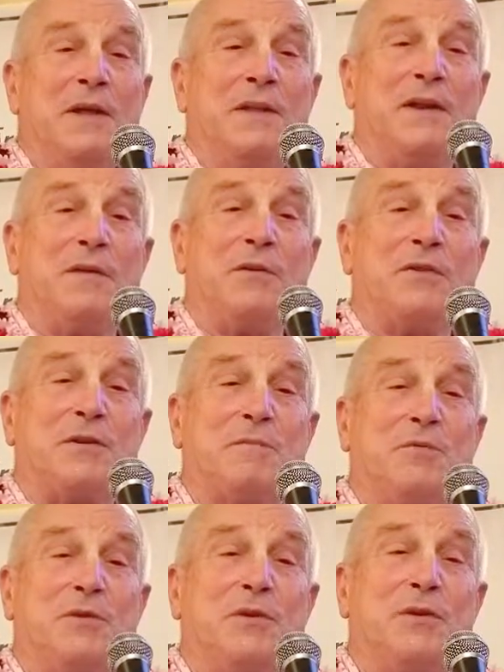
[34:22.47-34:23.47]
there was a
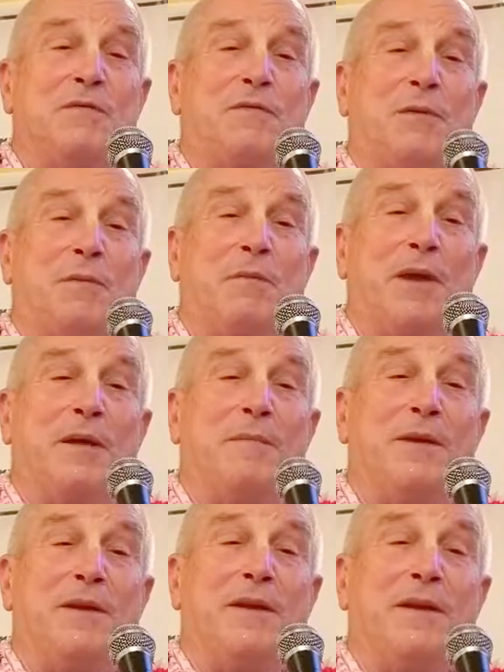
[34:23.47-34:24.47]
beautiful
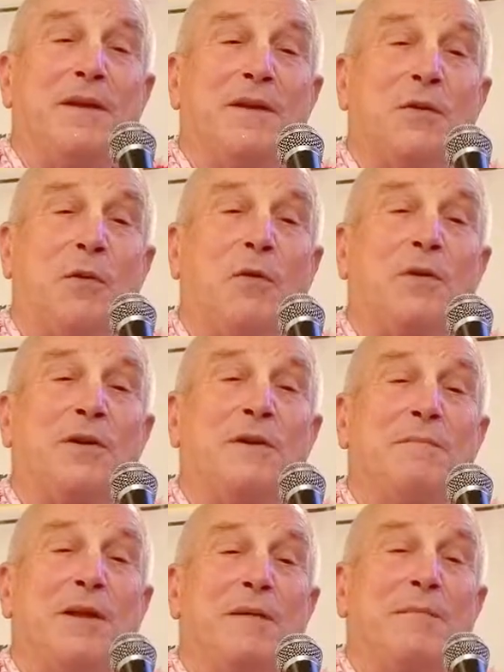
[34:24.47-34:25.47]
baby, golden
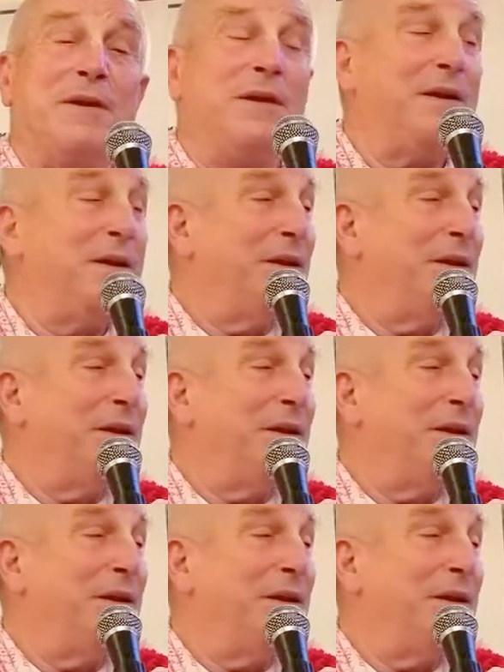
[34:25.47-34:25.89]
baby